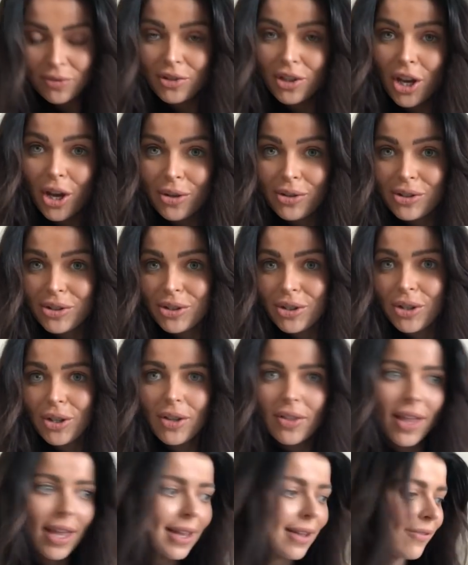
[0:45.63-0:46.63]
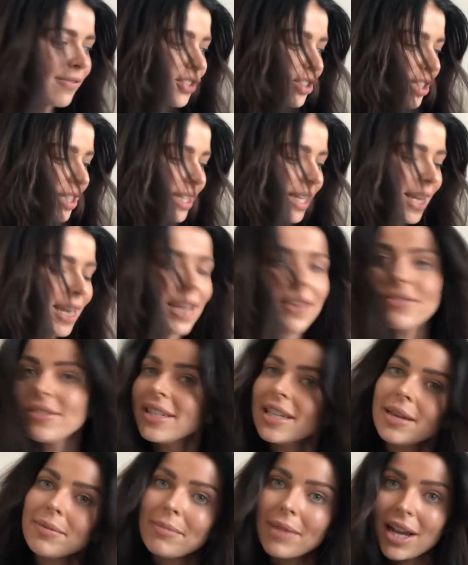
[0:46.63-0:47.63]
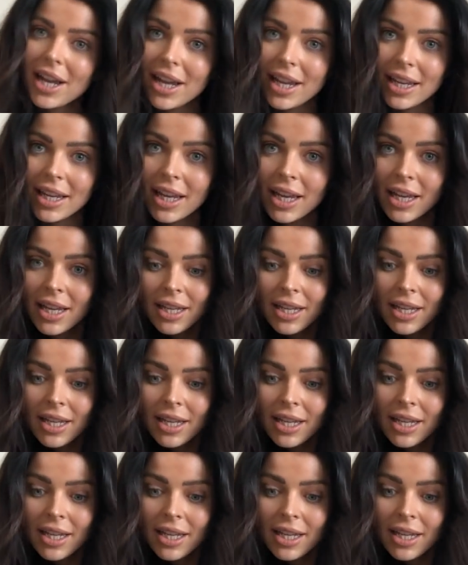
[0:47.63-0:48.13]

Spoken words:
Yodel, they just left it in my